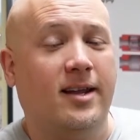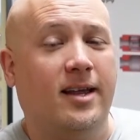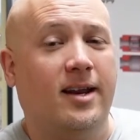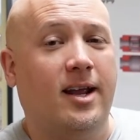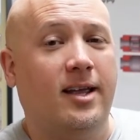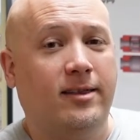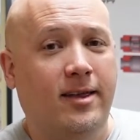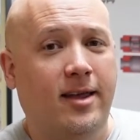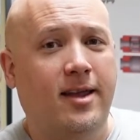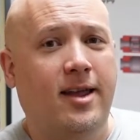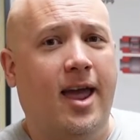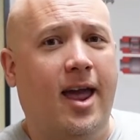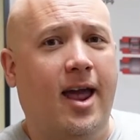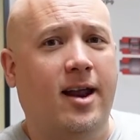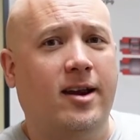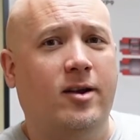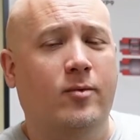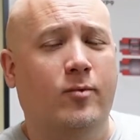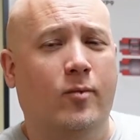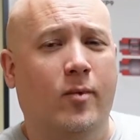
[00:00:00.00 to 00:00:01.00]
And I think
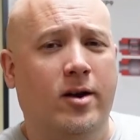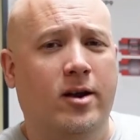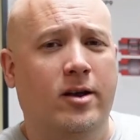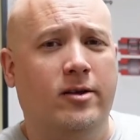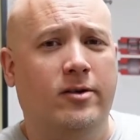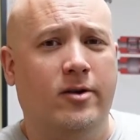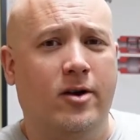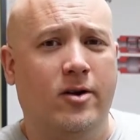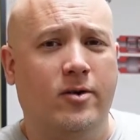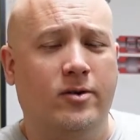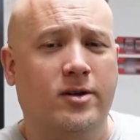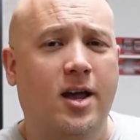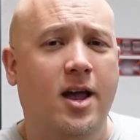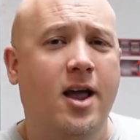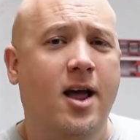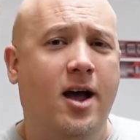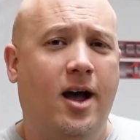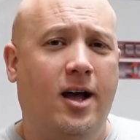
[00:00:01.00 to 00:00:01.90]
adding one of those